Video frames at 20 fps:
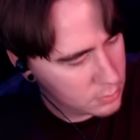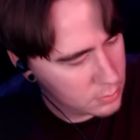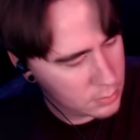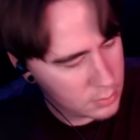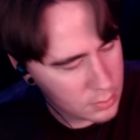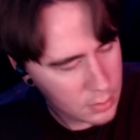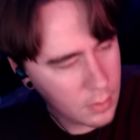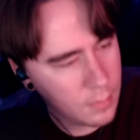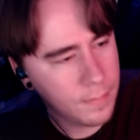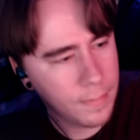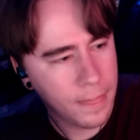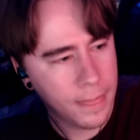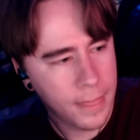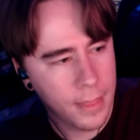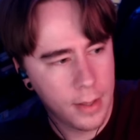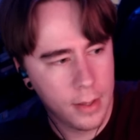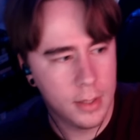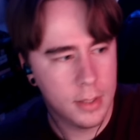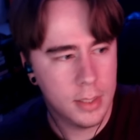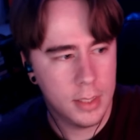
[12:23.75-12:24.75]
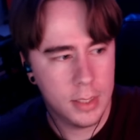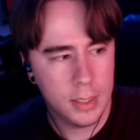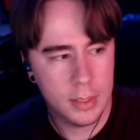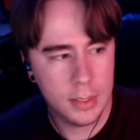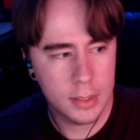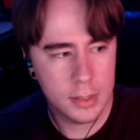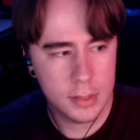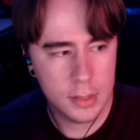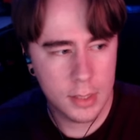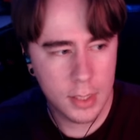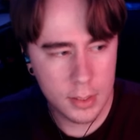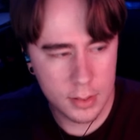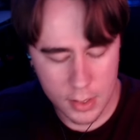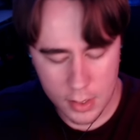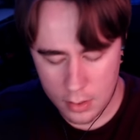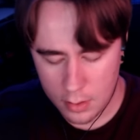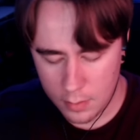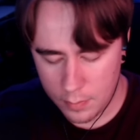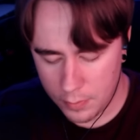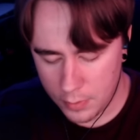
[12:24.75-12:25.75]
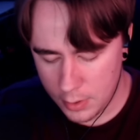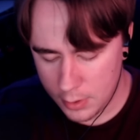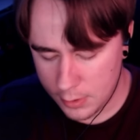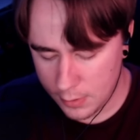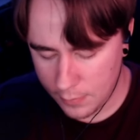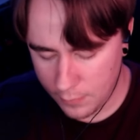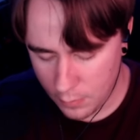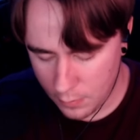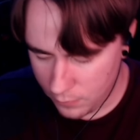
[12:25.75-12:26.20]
So it does not take the place of your